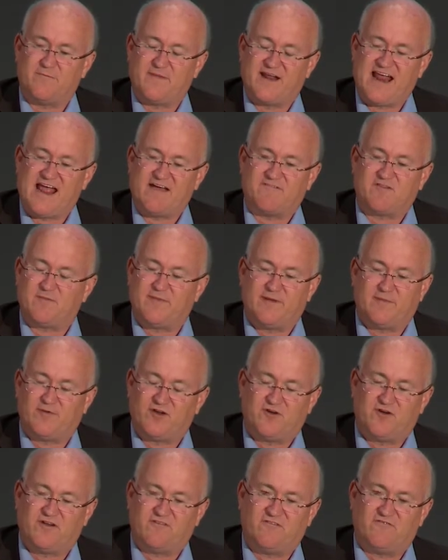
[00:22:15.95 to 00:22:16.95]
About half the people
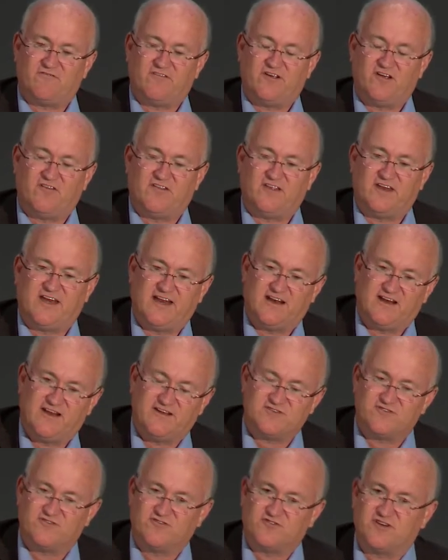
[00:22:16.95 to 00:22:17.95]
don't even feel the needle
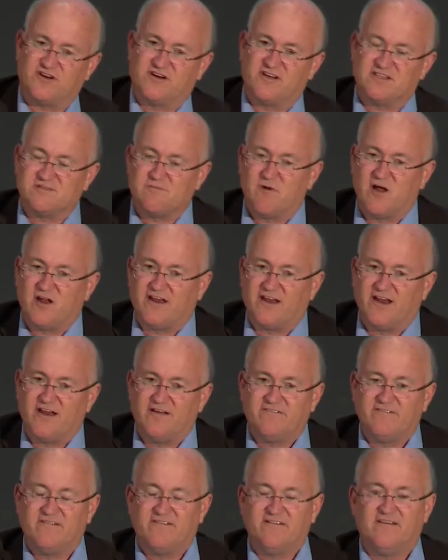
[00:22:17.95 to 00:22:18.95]
insertion. It's small
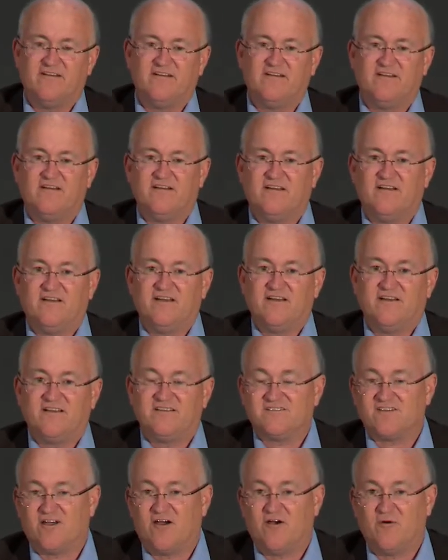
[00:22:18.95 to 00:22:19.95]
enough.
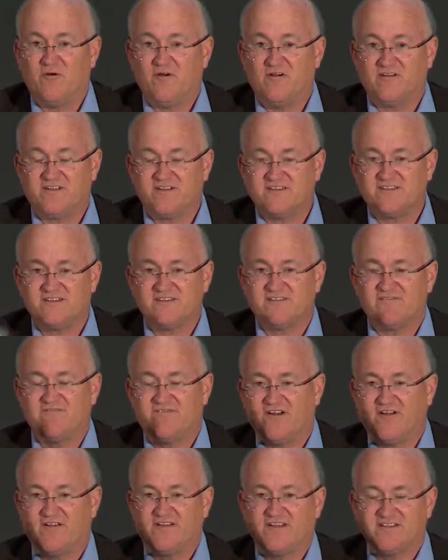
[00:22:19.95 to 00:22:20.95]
So this is a
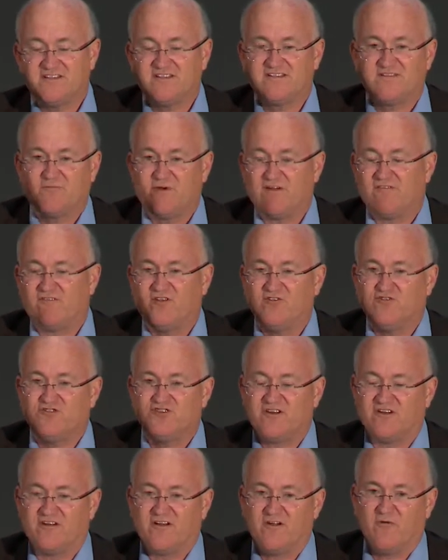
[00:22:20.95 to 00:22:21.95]
very this is a
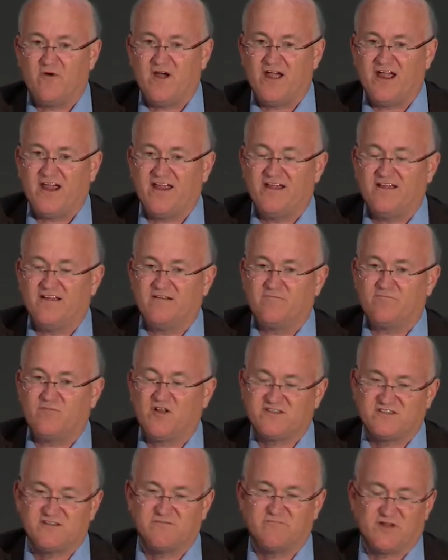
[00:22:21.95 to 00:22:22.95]
revolutionary way,
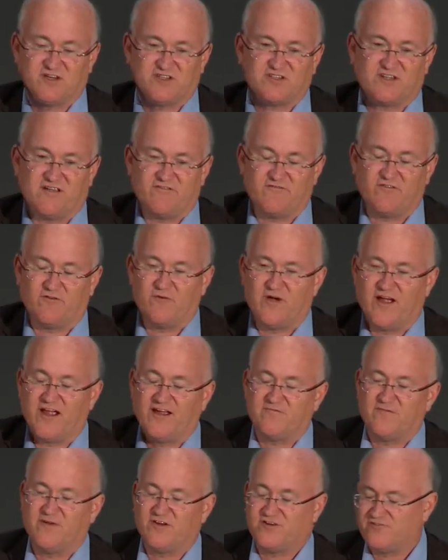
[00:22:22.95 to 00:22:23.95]
plus a much safer
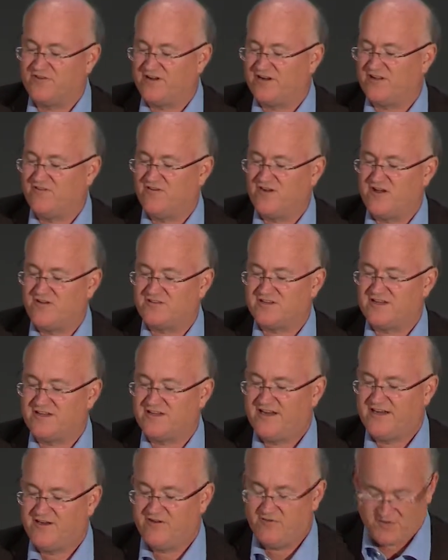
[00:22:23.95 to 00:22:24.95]
way of measuring glucose
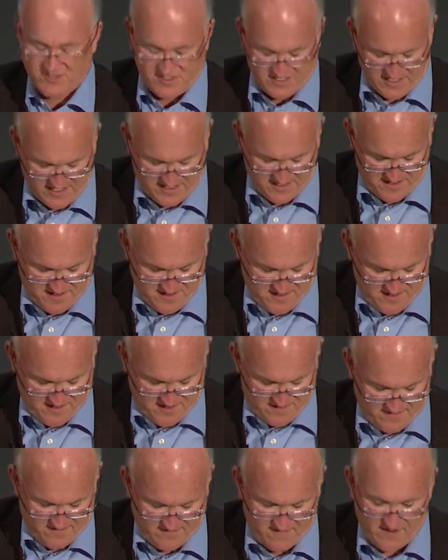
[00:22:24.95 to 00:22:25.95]
continuously.
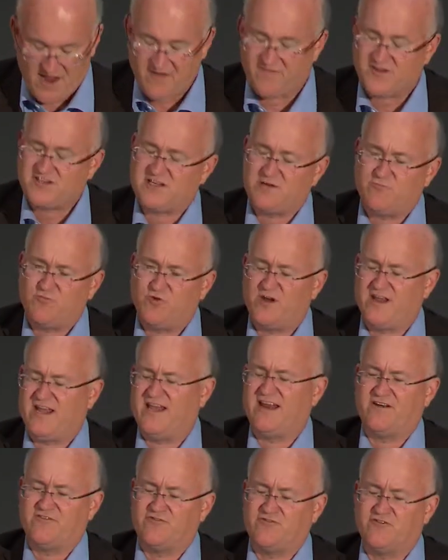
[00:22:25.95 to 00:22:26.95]
Obviously, pretty
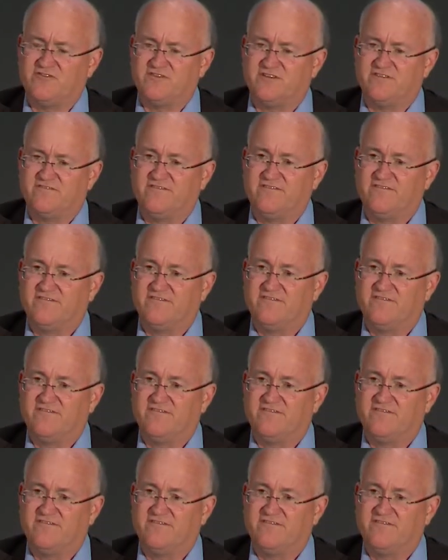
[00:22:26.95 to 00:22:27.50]
unobtrusive.